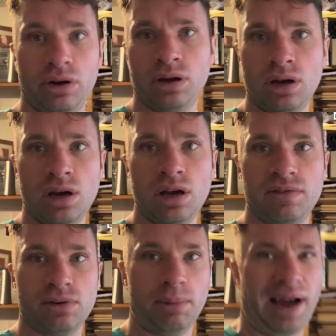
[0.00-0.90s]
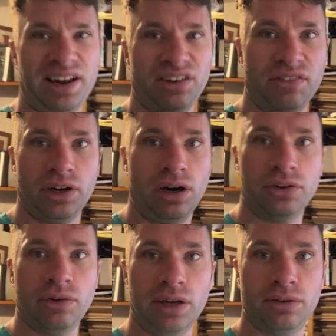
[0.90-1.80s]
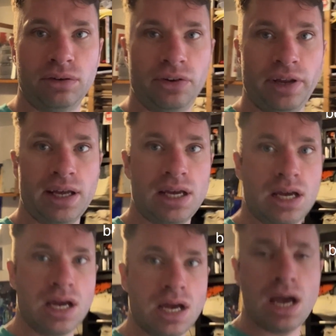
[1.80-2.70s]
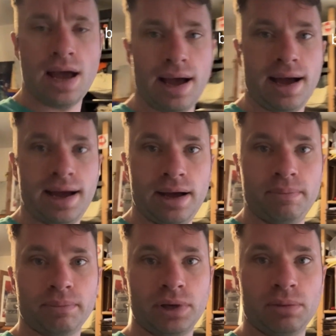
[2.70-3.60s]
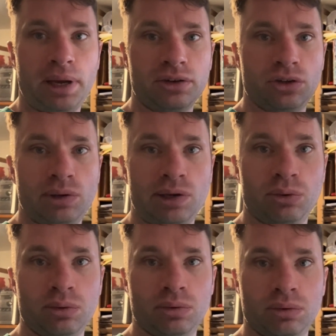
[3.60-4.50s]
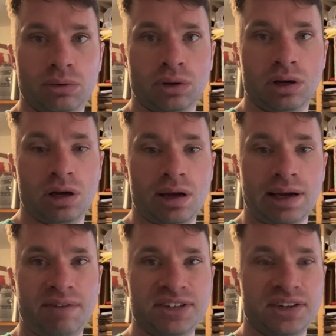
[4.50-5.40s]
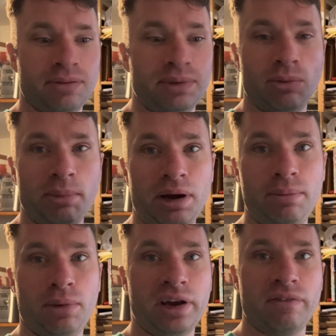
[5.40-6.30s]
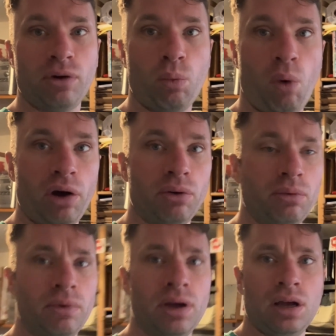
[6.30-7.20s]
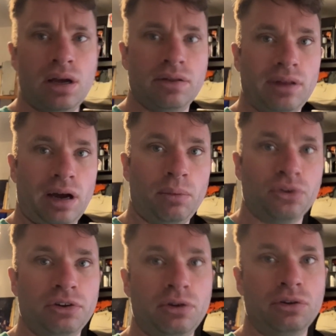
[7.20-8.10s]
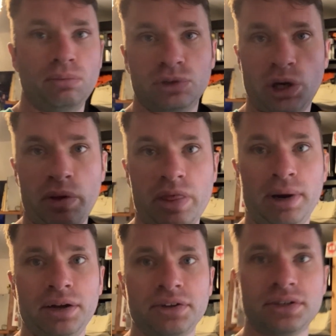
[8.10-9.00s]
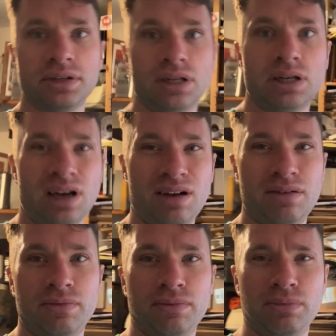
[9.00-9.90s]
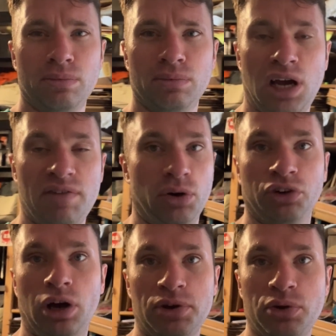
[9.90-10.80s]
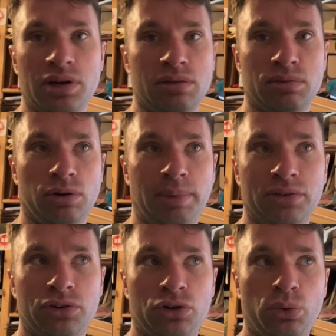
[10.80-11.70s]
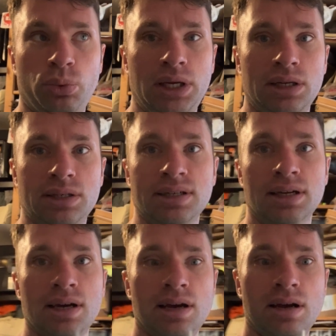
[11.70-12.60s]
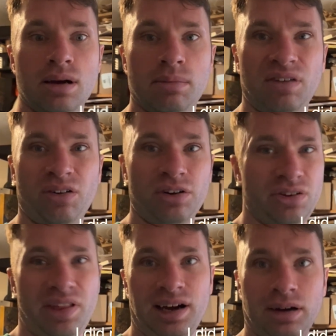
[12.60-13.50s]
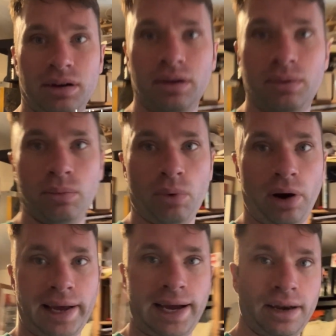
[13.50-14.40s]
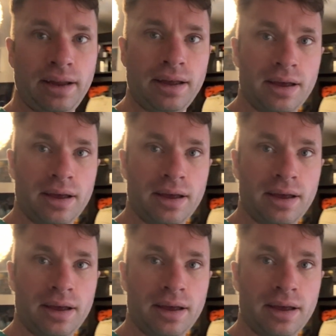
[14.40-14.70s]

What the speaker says: I've got my palette knives, I can't do that today. I'm going to paint two little canvases that have been on my mind for a while that I want to show in the bus. I've hopefully got time to do it. I've got about 2 weeks. But I thought I'd do that while I can.